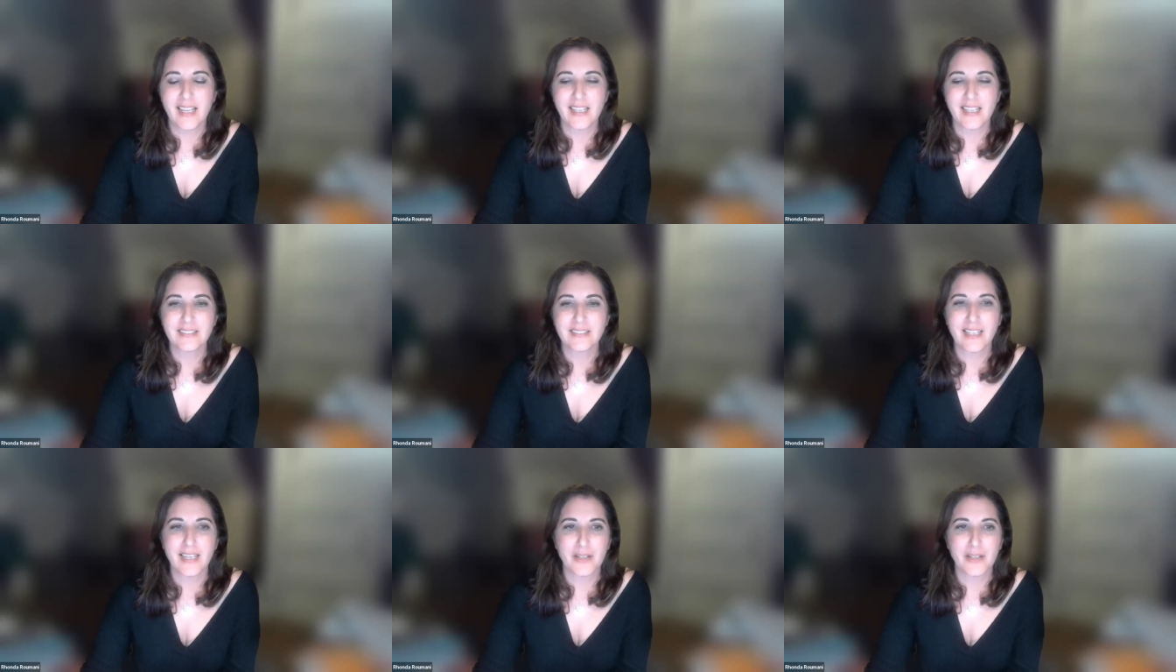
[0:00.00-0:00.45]

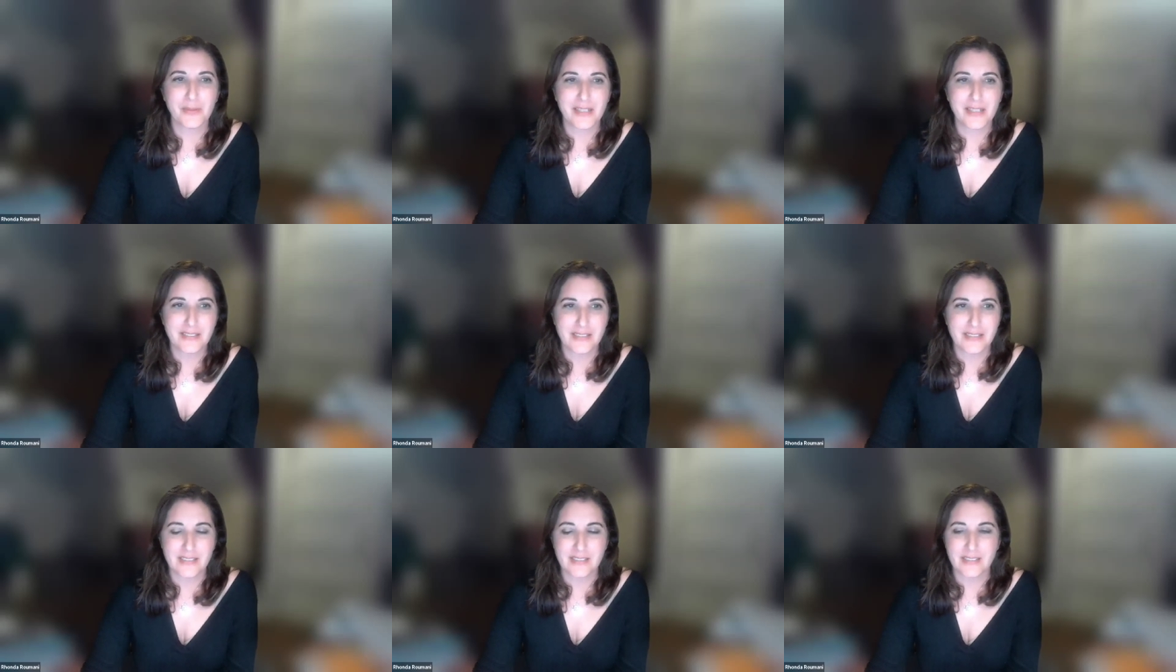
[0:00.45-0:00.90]

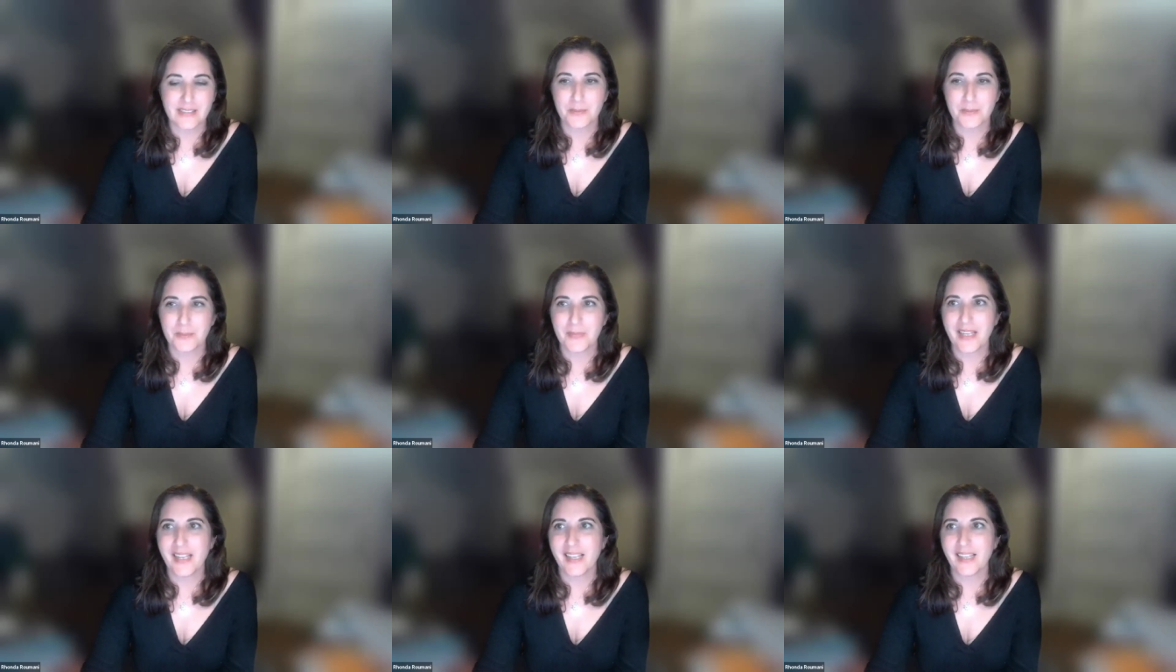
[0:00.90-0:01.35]

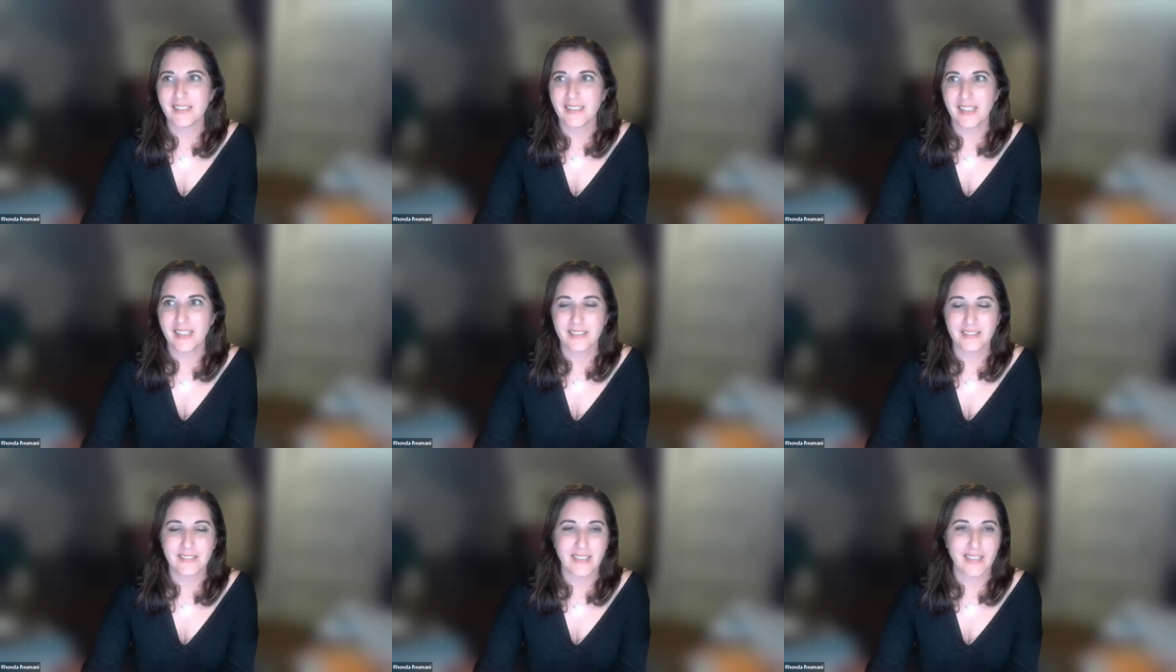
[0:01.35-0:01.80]
anti-racism,
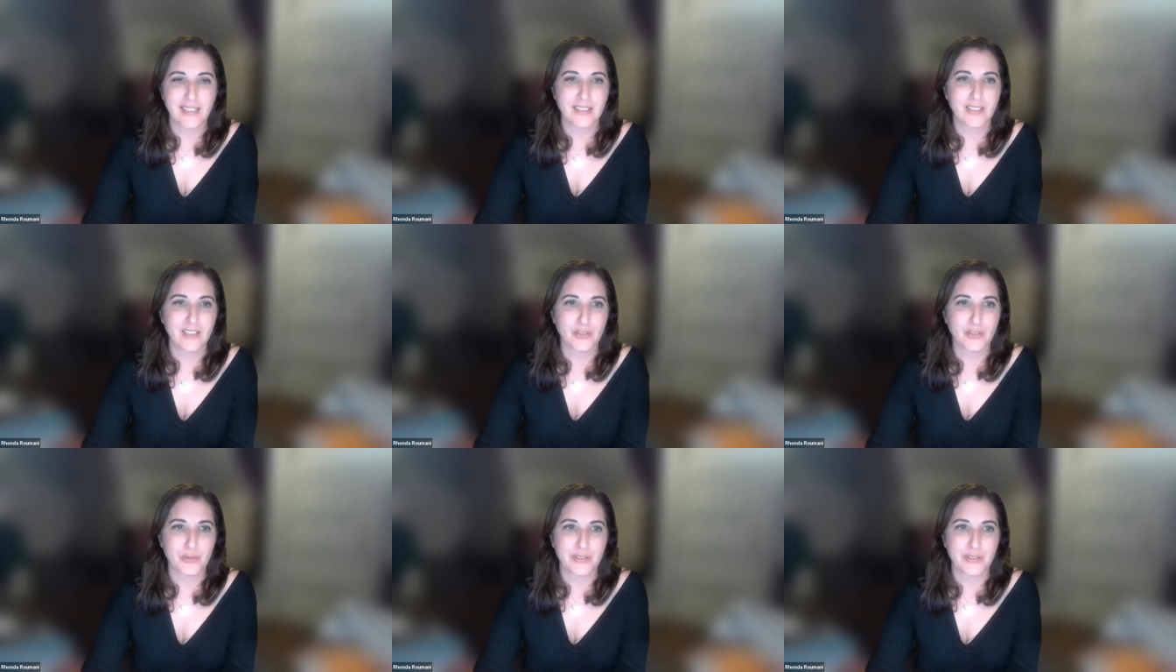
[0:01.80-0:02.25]
and
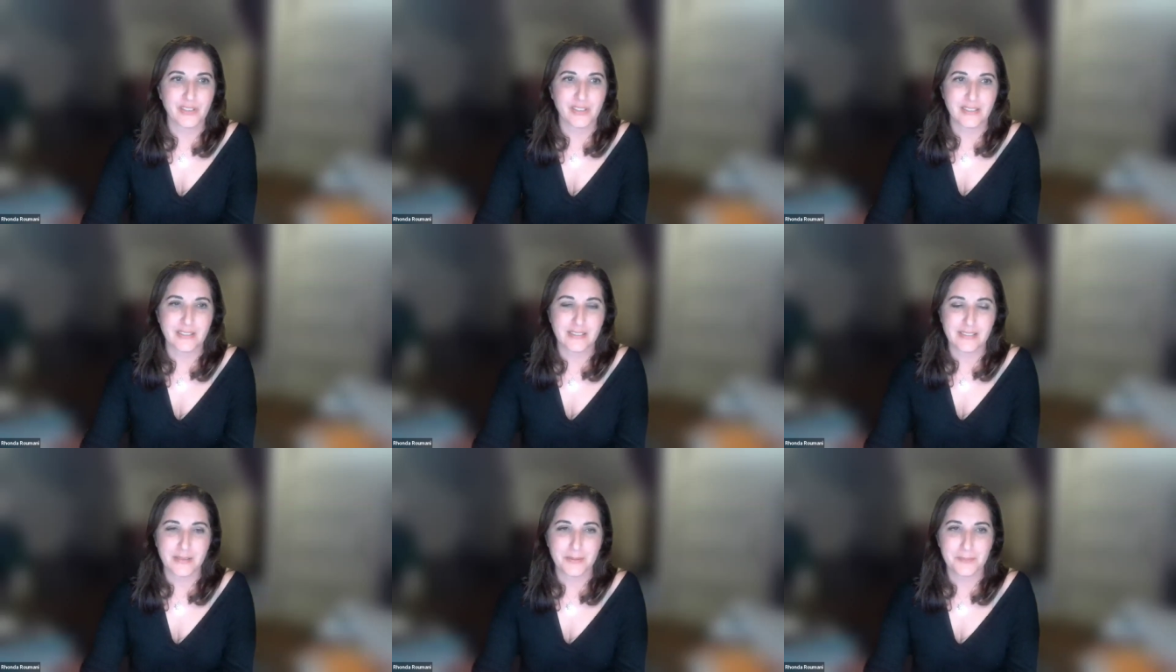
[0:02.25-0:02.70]

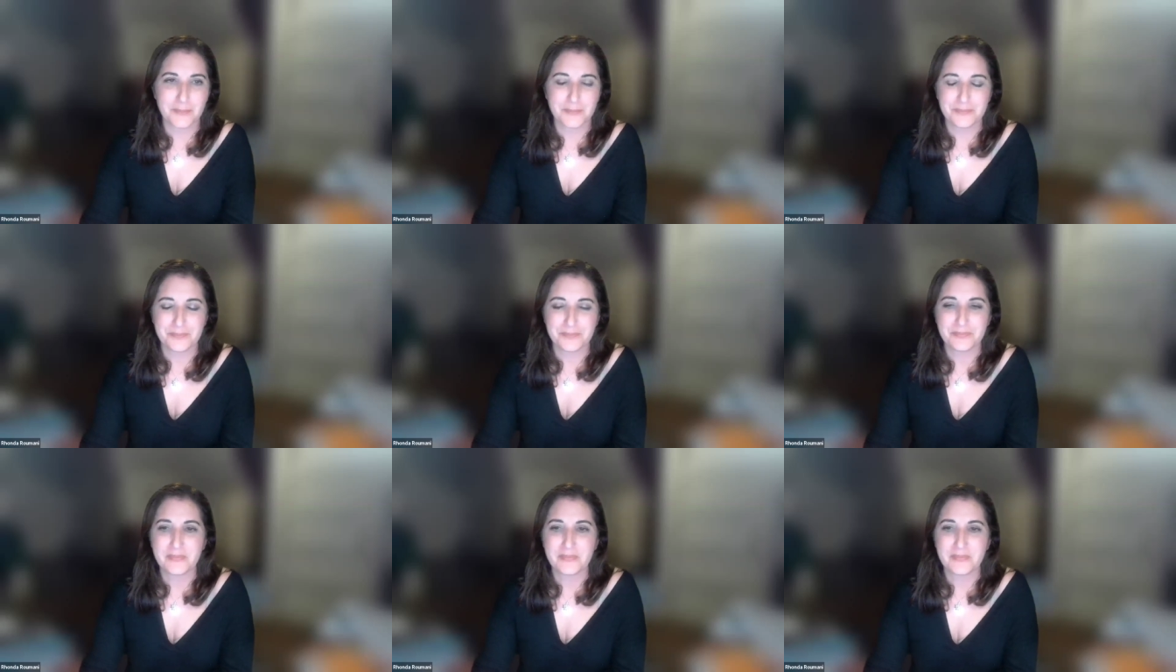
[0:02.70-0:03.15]
anti-colonialism.
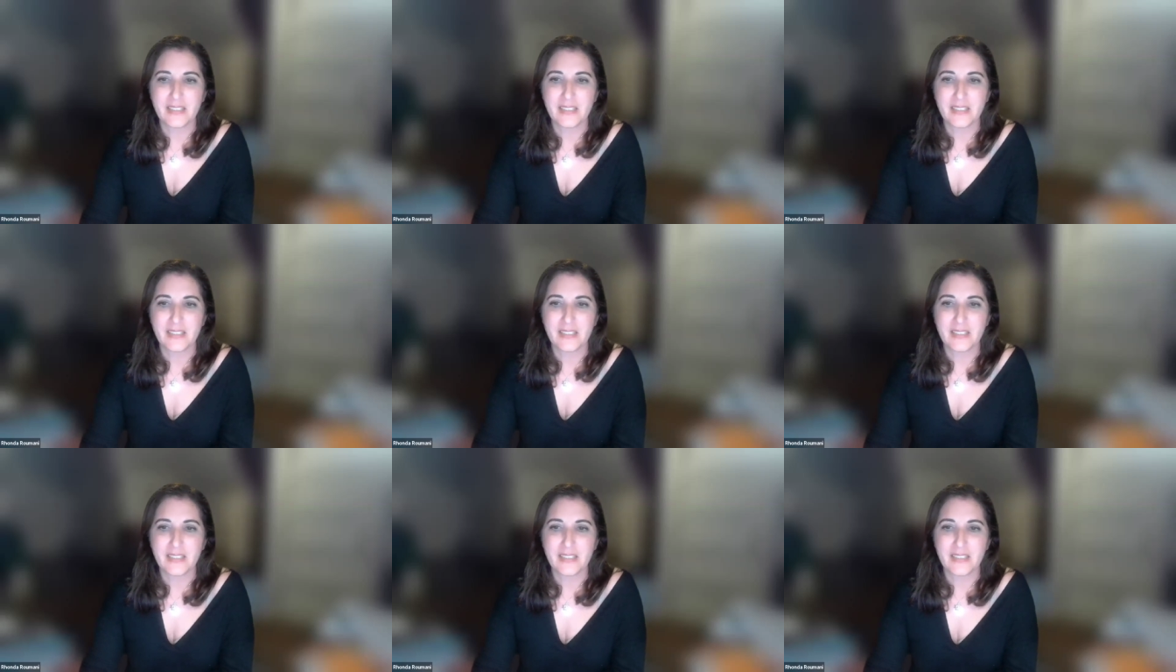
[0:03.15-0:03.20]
